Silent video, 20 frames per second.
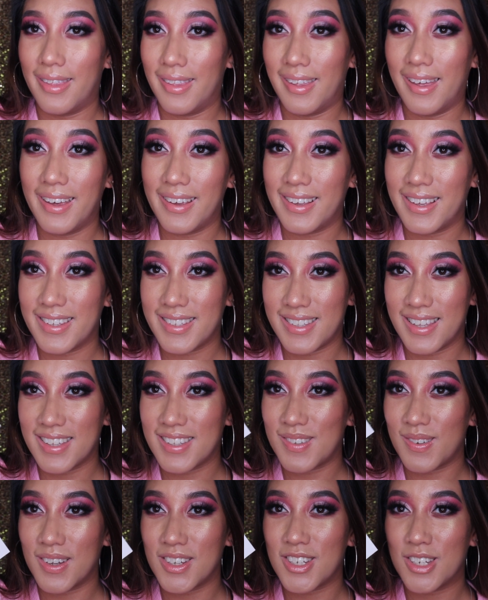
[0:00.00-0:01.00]
I guess
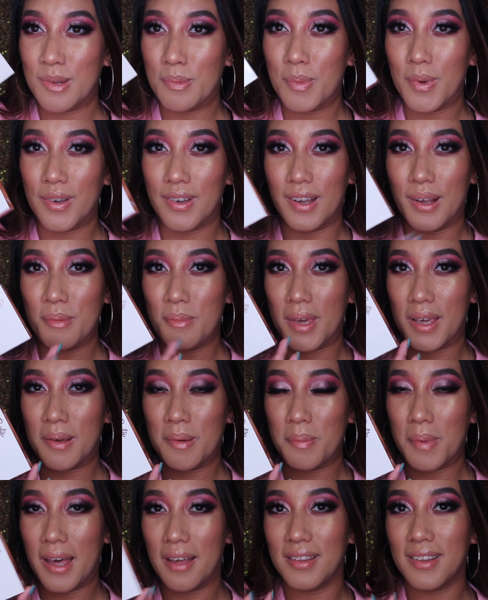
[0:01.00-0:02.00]
that's why she put a
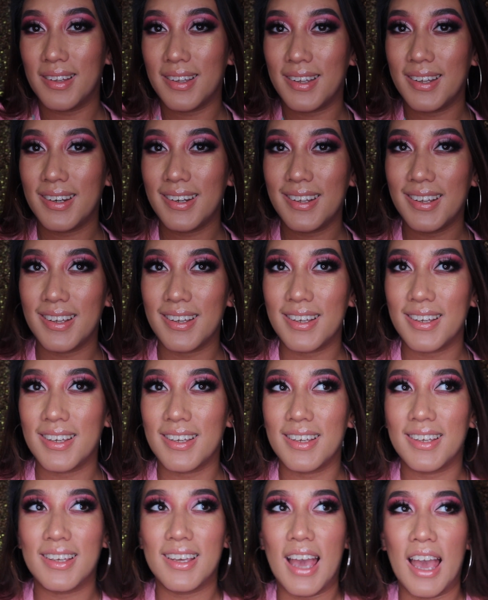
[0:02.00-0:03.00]
makeup palette in it.
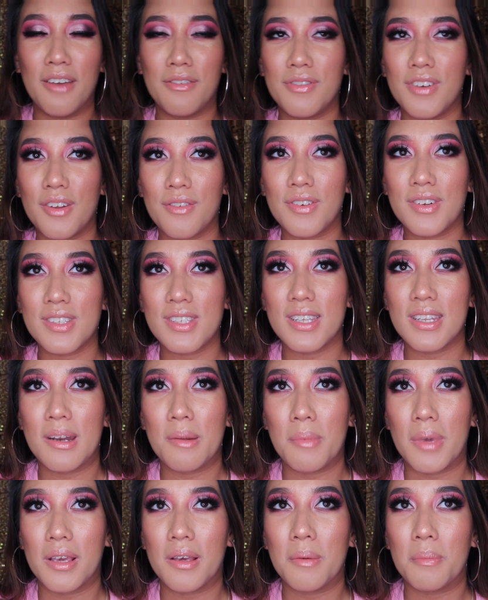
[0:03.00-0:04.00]
I've never seen a
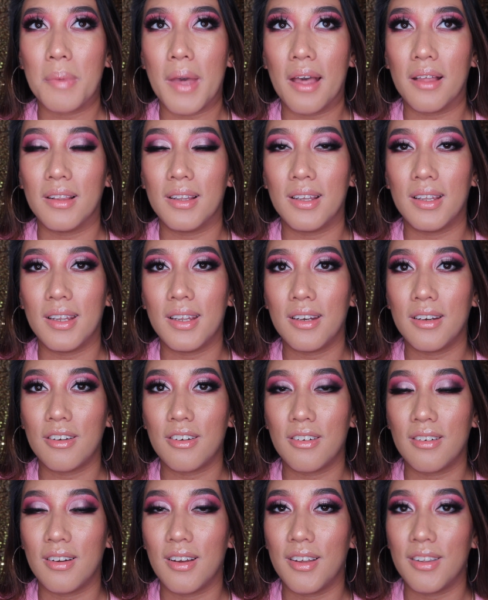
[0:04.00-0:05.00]
makeup palette in
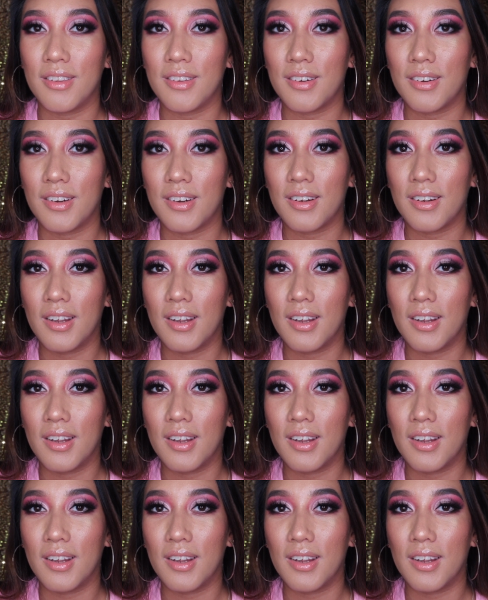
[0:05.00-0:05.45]
her other